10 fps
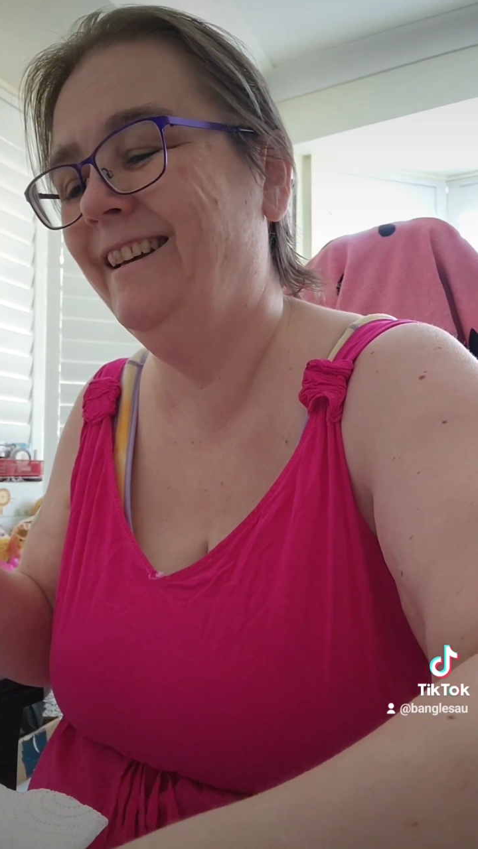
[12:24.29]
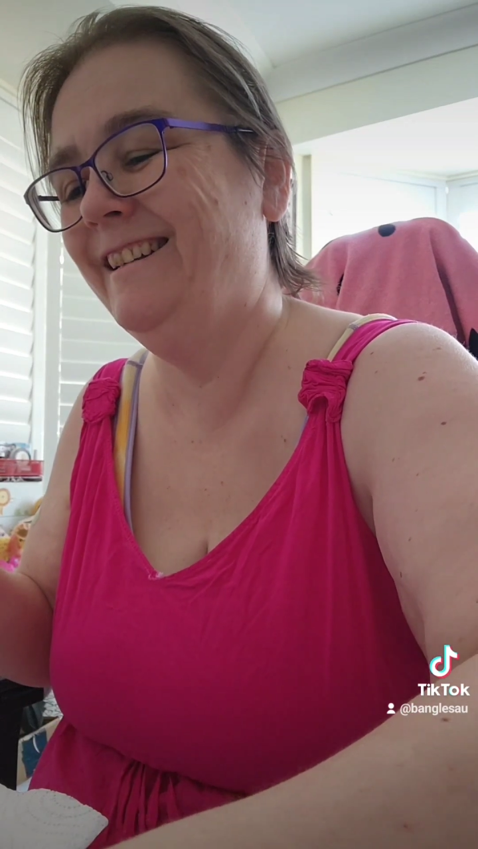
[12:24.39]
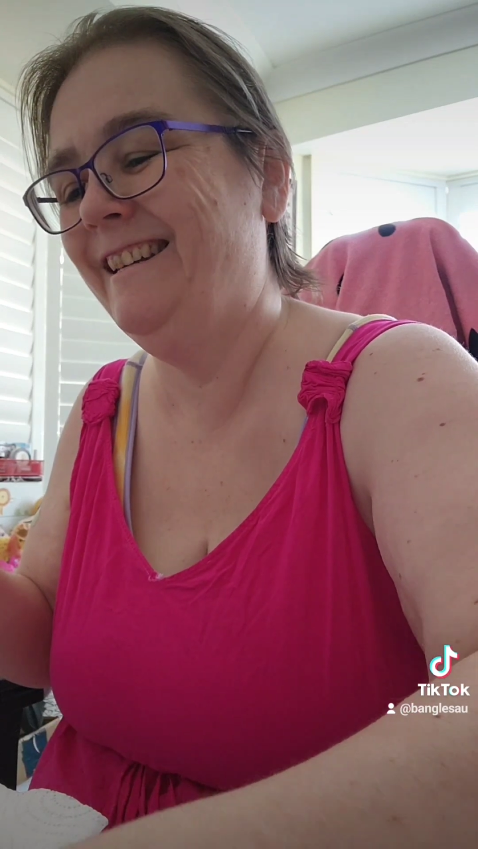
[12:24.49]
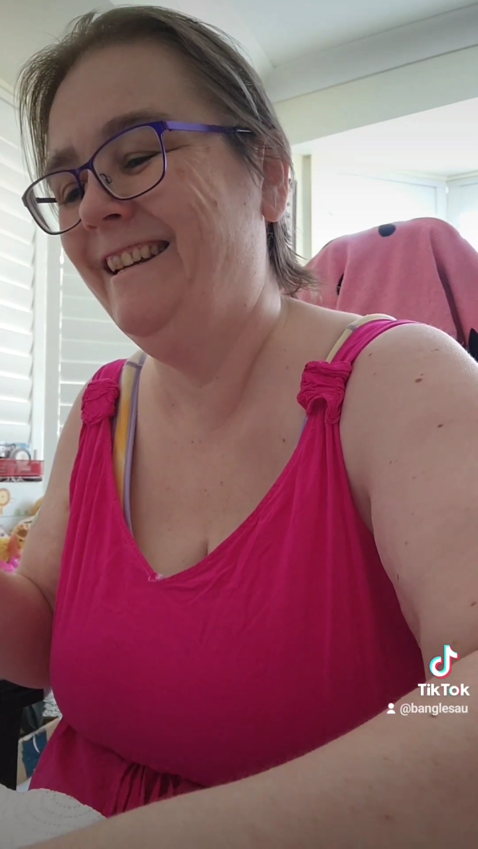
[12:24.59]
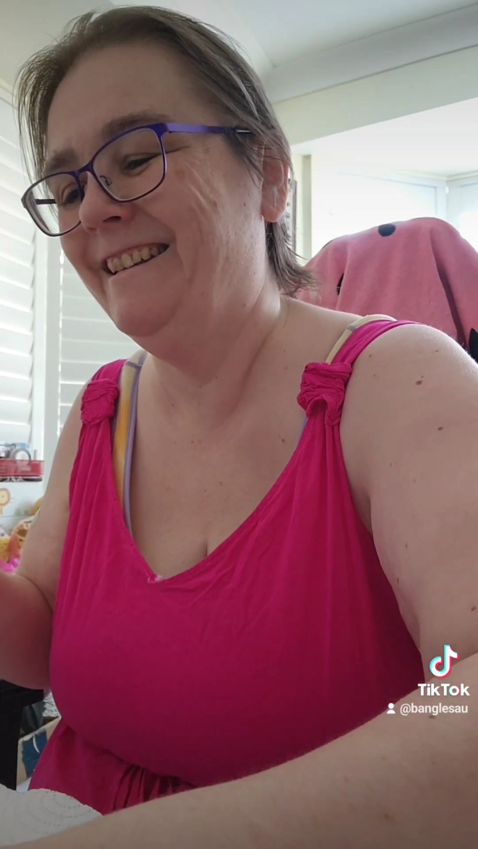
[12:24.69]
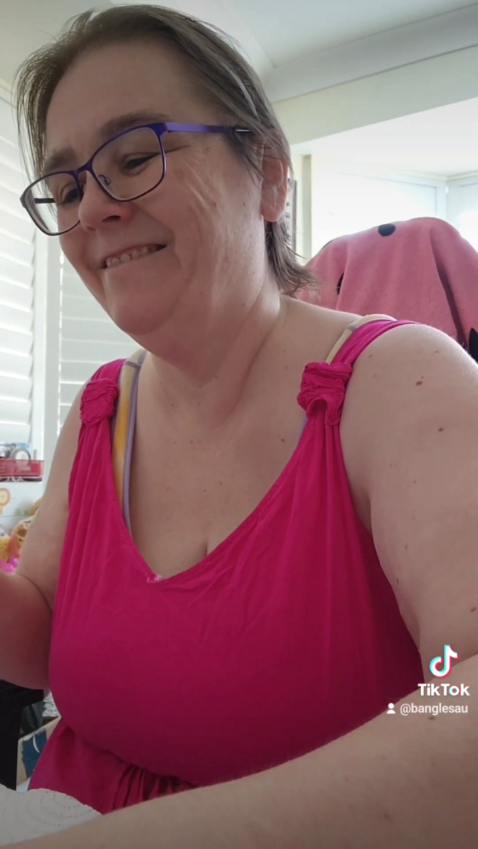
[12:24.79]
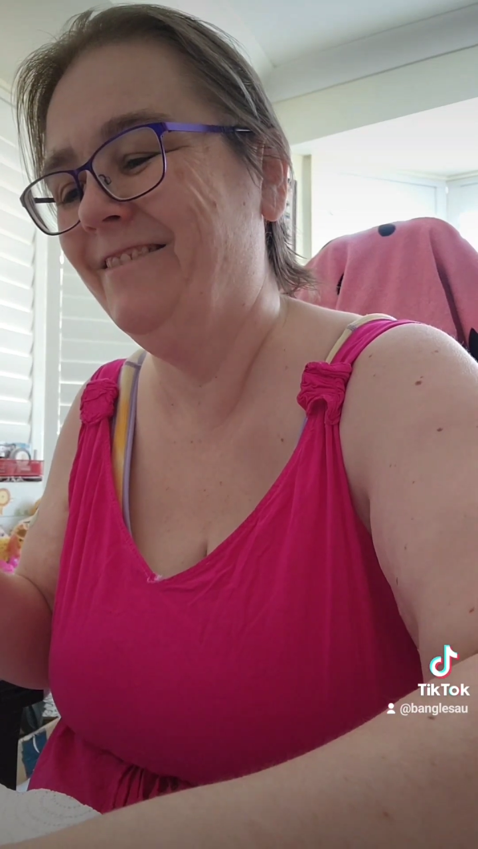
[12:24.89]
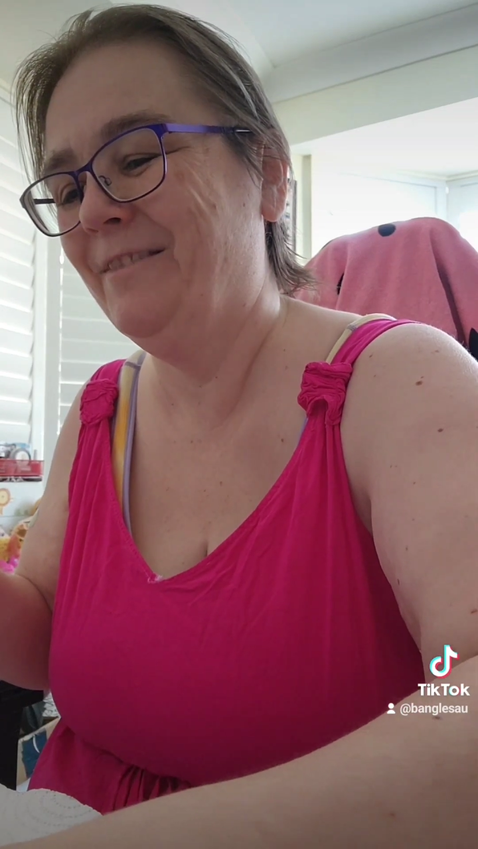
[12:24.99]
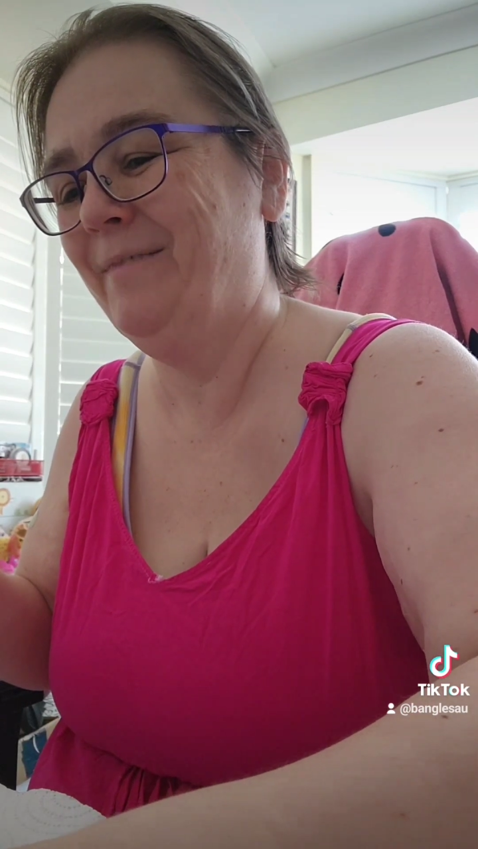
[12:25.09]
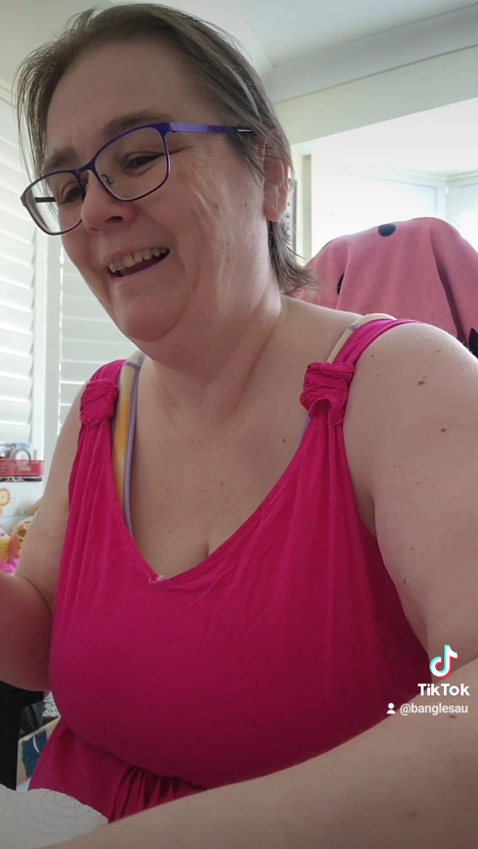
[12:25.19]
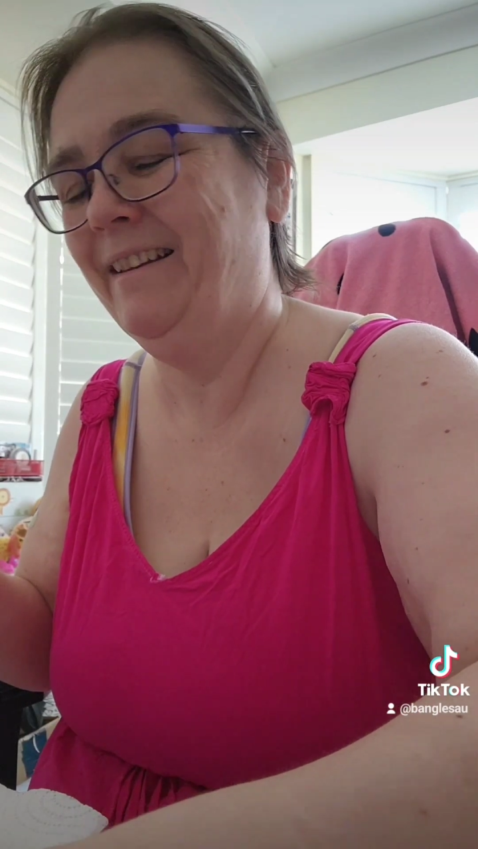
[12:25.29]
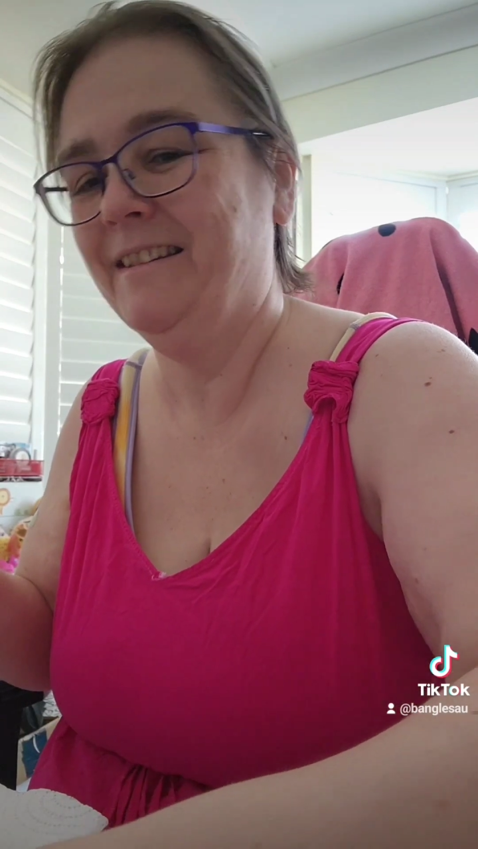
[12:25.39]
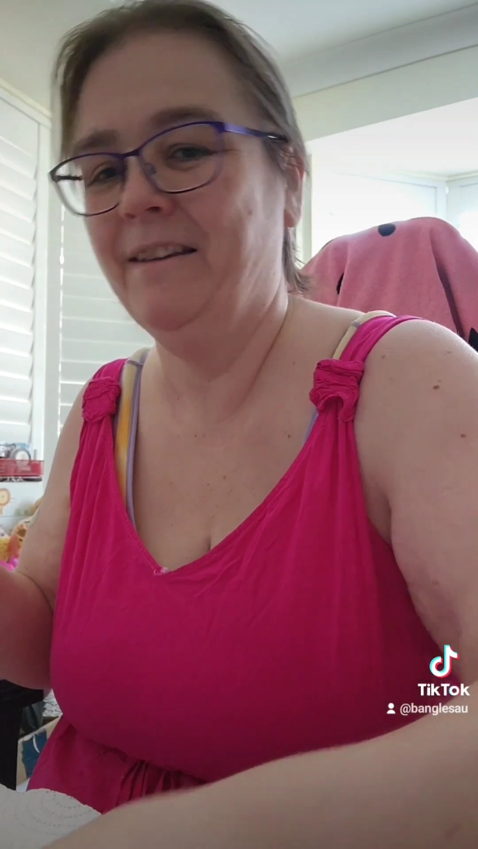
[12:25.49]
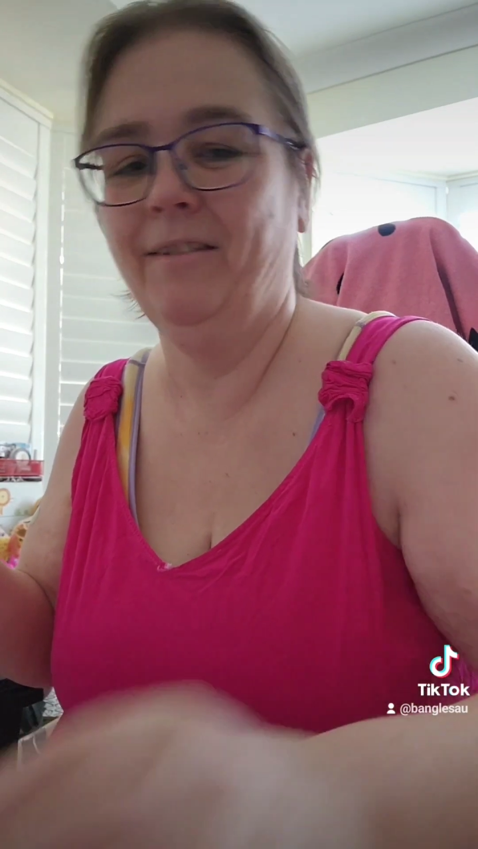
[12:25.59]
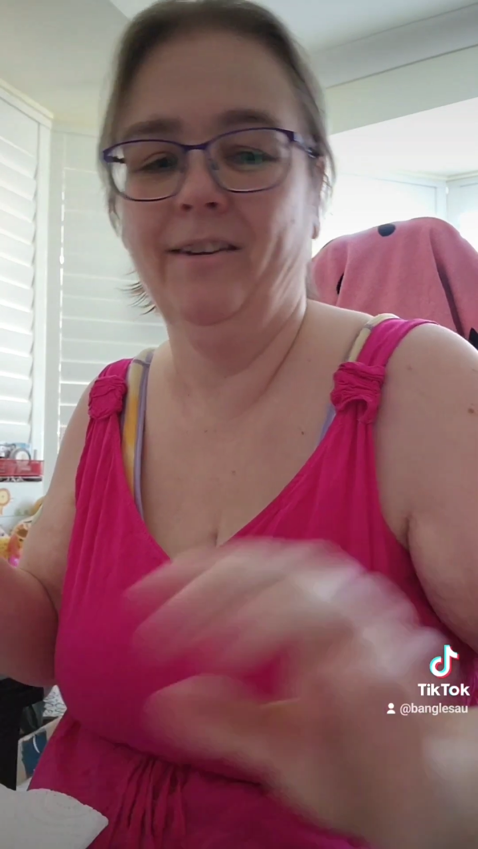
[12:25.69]
she doesn't want to
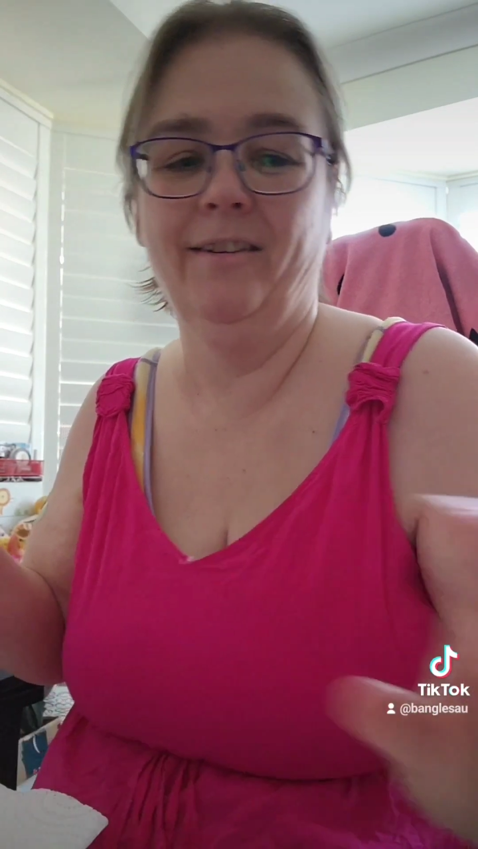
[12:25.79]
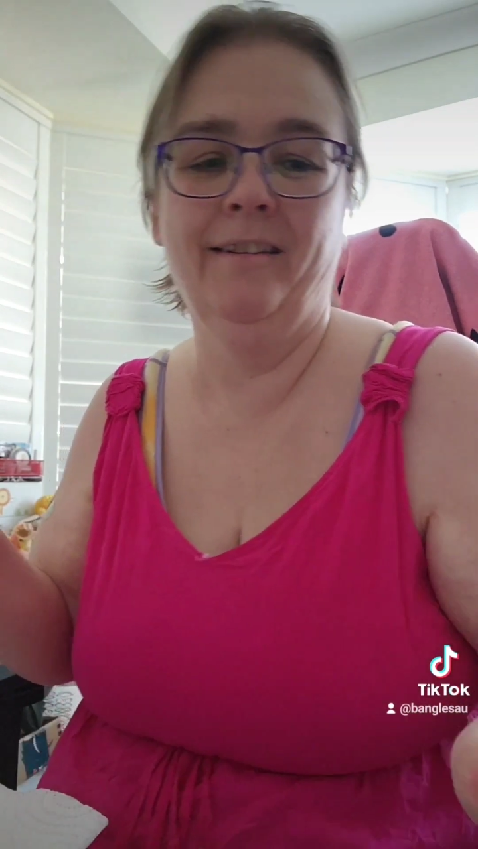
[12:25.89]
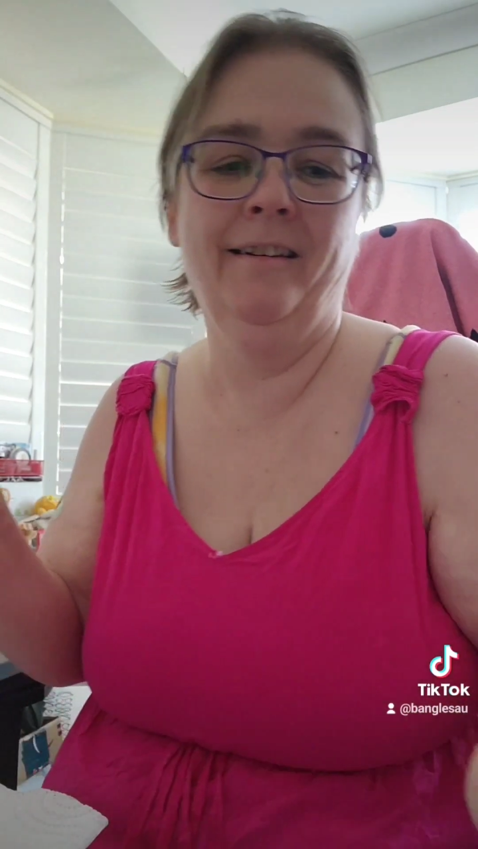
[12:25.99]
balance. There we go.